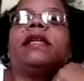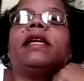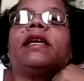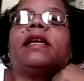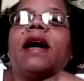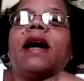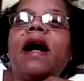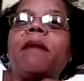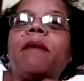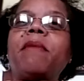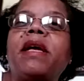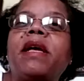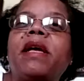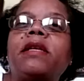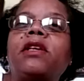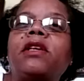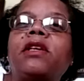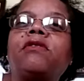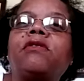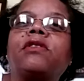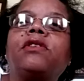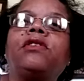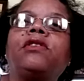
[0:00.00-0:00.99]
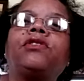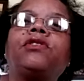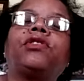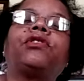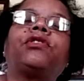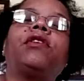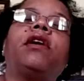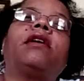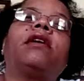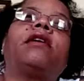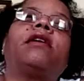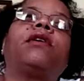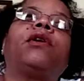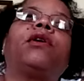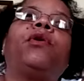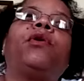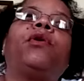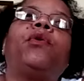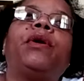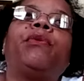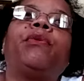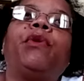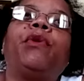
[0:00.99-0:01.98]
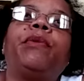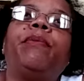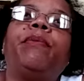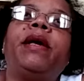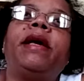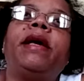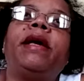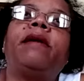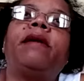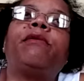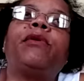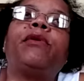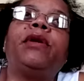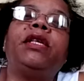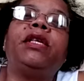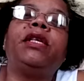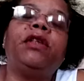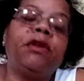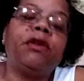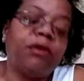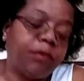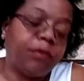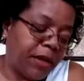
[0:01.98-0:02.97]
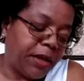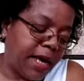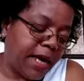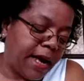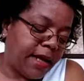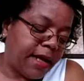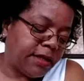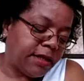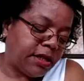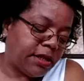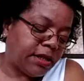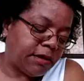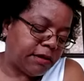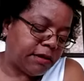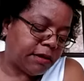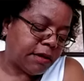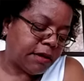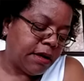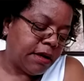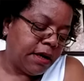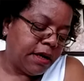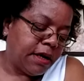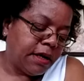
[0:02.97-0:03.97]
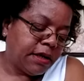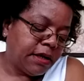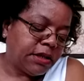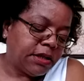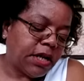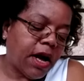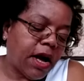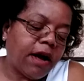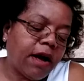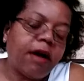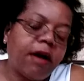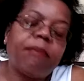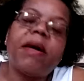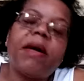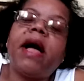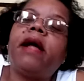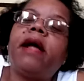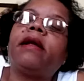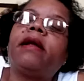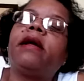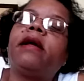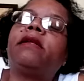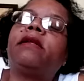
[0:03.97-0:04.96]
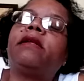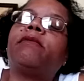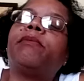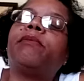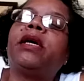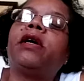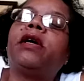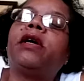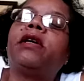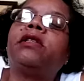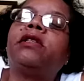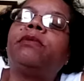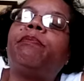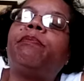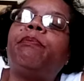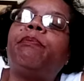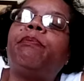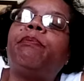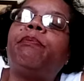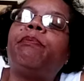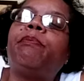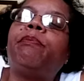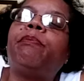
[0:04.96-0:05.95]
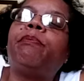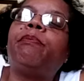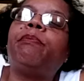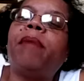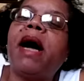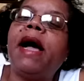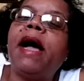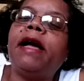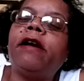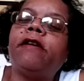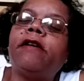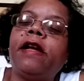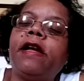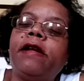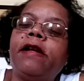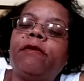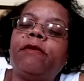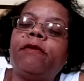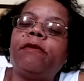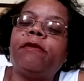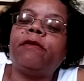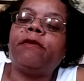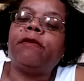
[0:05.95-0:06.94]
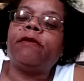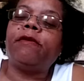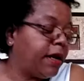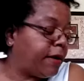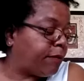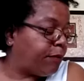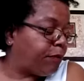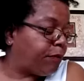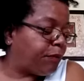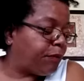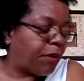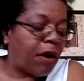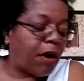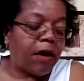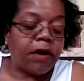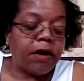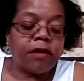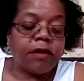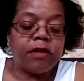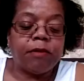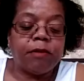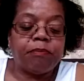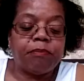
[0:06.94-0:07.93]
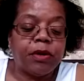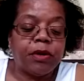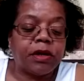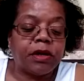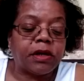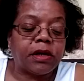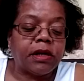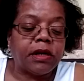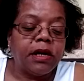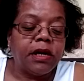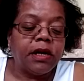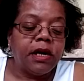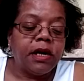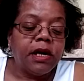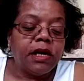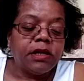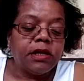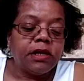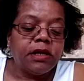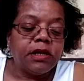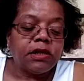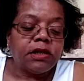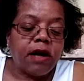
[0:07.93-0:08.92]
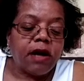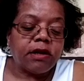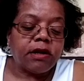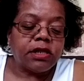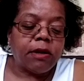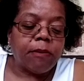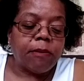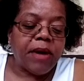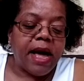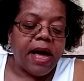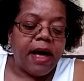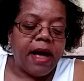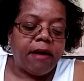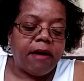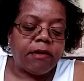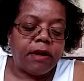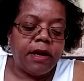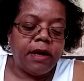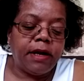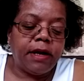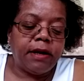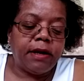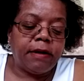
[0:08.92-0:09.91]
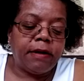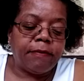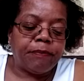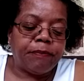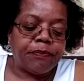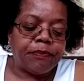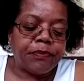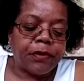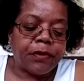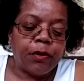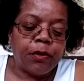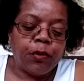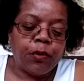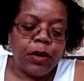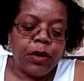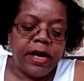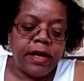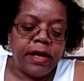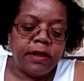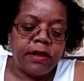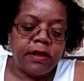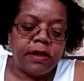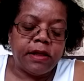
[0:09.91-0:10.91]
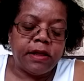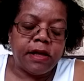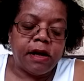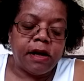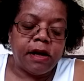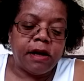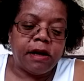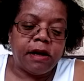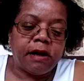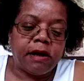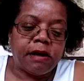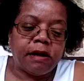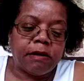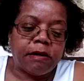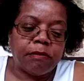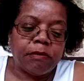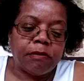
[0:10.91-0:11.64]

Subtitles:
comment, you struck a chord with me when you began to talk about it, because Bayard in one part of the book talks about when the